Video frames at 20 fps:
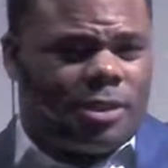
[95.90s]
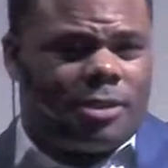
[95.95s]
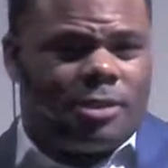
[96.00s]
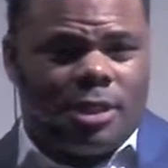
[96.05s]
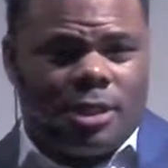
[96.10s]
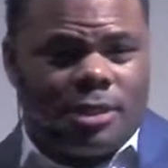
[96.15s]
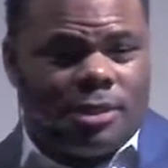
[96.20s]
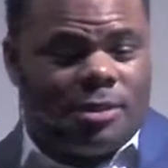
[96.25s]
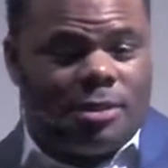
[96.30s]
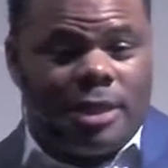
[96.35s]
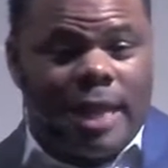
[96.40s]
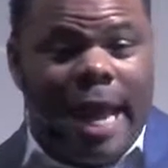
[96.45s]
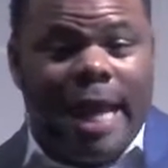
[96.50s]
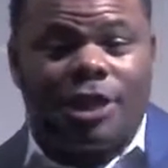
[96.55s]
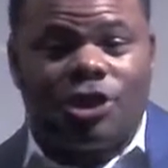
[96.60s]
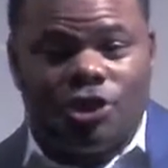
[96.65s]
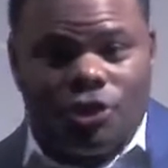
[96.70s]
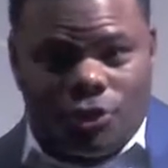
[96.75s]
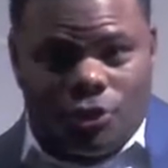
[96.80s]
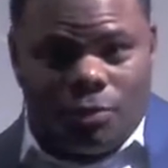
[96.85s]
it's
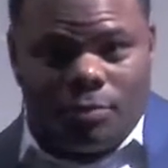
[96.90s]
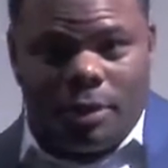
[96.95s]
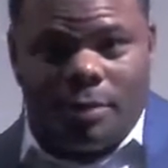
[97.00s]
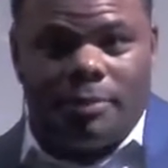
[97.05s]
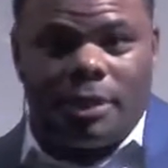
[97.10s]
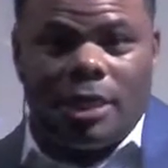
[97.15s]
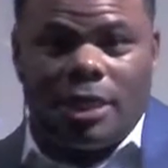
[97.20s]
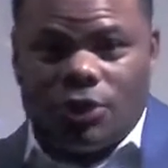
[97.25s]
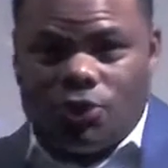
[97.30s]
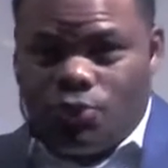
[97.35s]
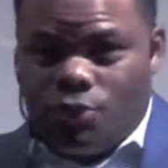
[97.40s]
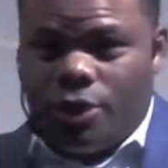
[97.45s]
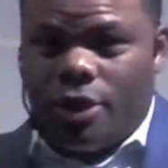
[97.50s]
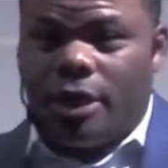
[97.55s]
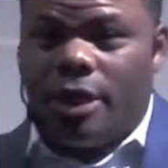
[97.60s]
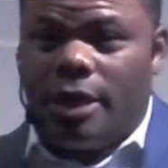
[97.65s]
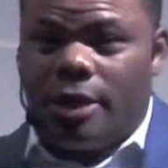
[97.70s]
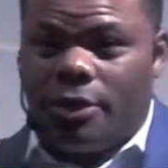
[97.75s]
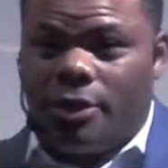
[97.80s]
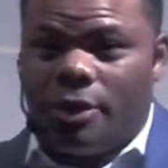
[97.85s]
national, but because we're
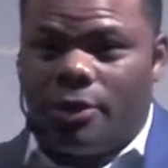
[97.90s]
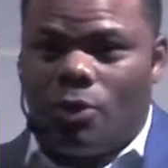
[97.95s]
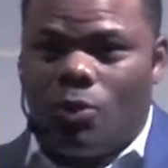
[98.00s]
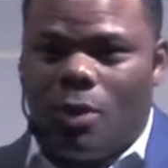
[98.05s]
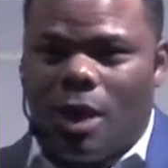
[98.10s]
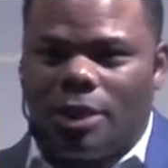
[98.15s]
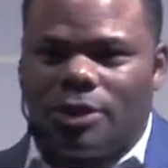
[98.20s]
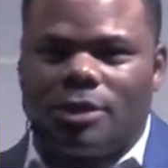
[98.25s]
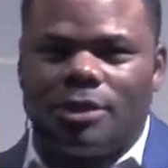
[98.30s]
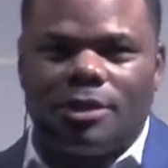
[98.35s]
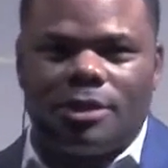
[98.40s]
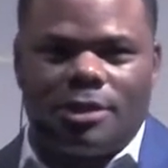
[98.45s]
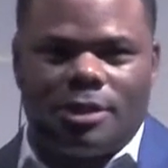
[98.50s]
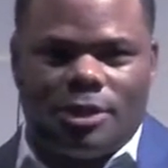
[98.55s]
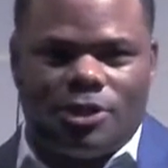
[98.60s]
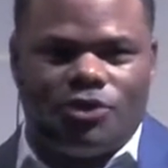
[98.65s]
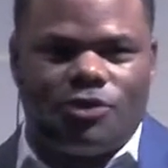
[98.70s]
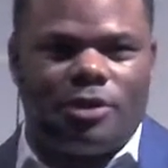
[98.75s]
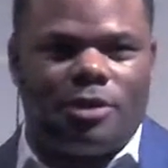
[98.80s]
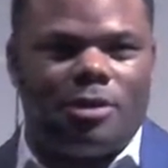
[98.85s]
here in the Washington
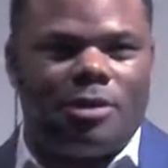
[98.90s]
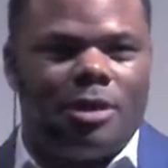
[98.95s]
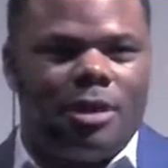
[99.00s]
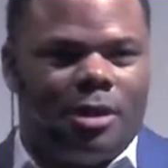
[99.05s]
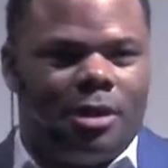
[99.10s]
District